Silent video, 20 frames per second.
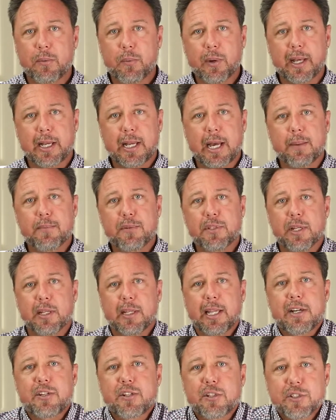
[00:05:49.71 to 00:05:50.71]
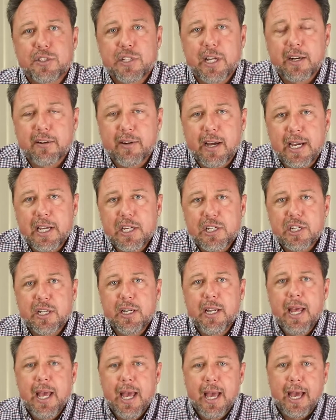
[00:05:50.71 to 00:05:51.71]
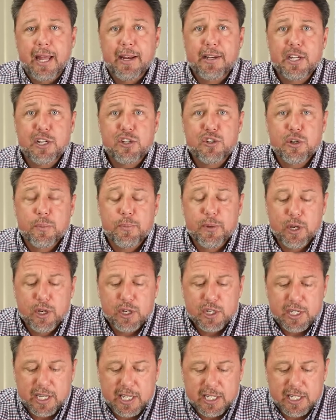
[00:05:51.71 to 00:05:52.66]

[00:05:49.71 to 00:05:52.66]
when it comes to electrical generation and distribution,